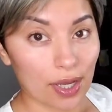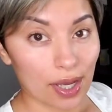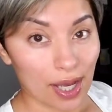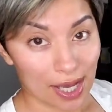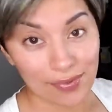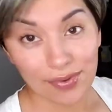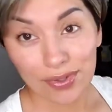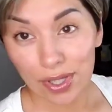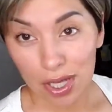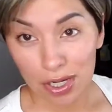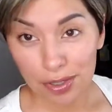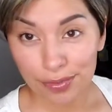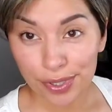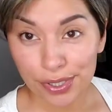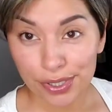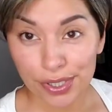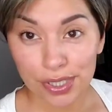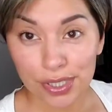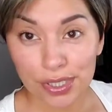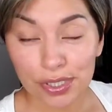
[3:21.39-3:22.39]
I have a lot of
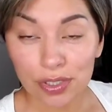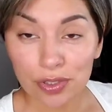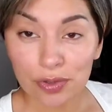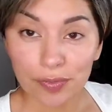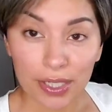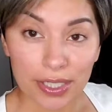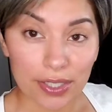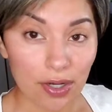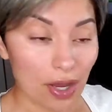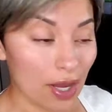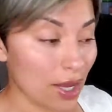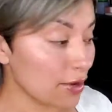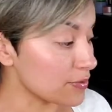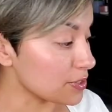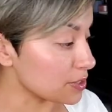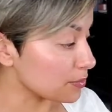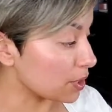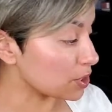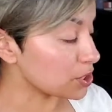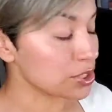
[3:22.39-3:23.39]
brushes, so you might not have
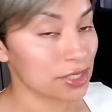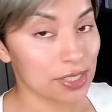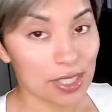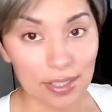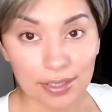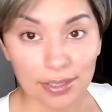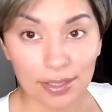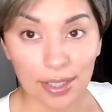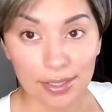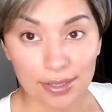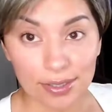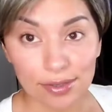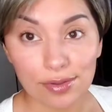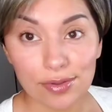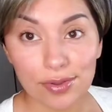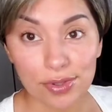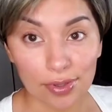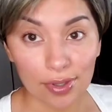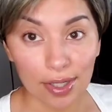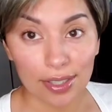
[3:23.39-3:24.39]
as much as I
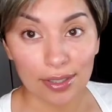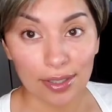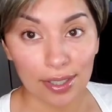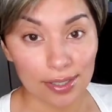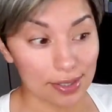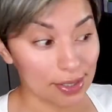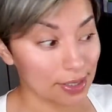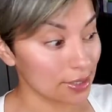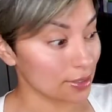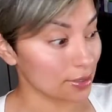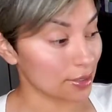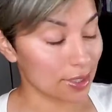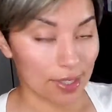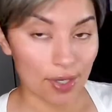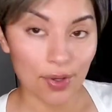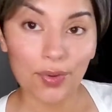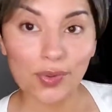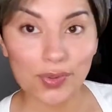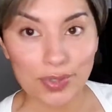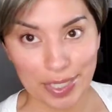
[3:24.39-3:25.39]
do, so I need like
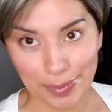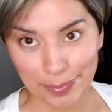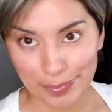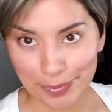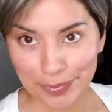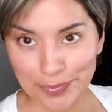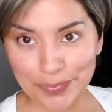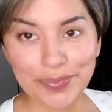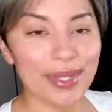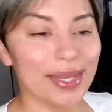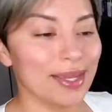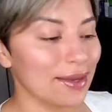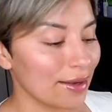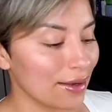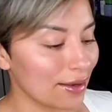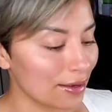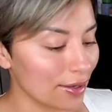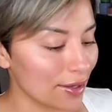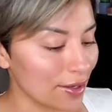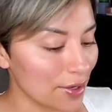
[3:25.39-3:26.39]
a whole table.
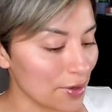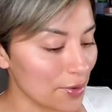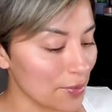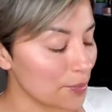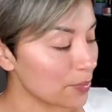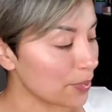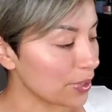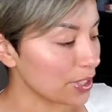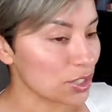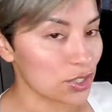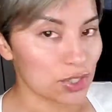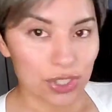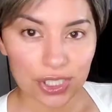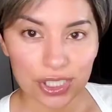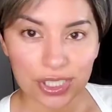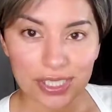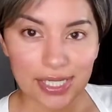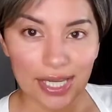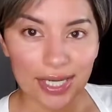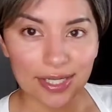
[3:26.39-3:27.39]
But I usually
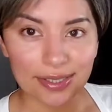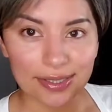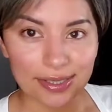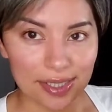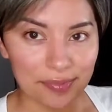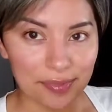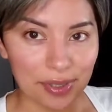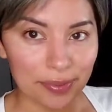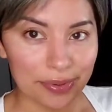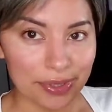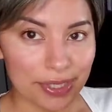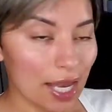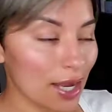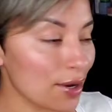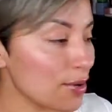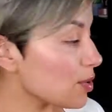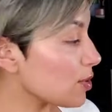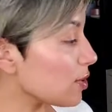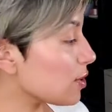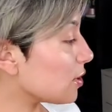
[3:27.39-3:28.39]
just take some paper
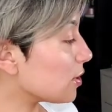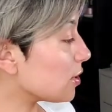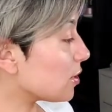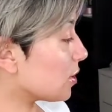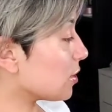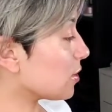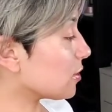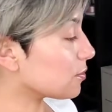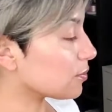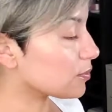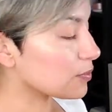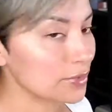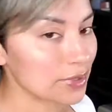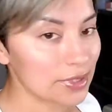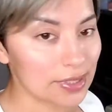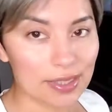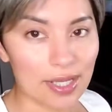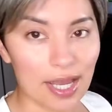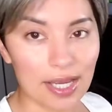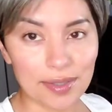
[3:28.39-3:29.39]
towel,
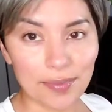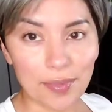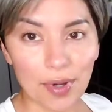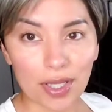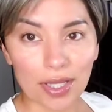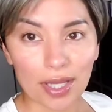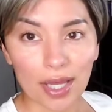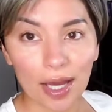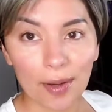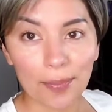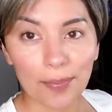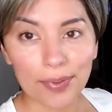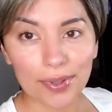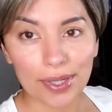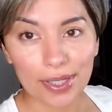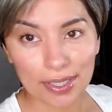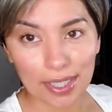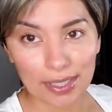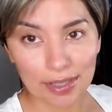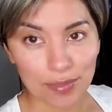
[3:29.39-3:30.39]
line them all up,
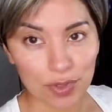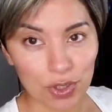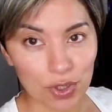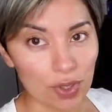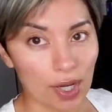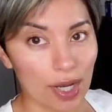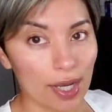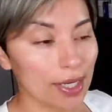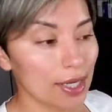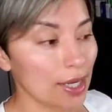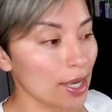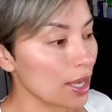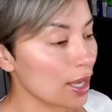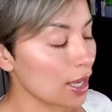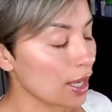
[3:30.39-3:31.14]
and let them dry.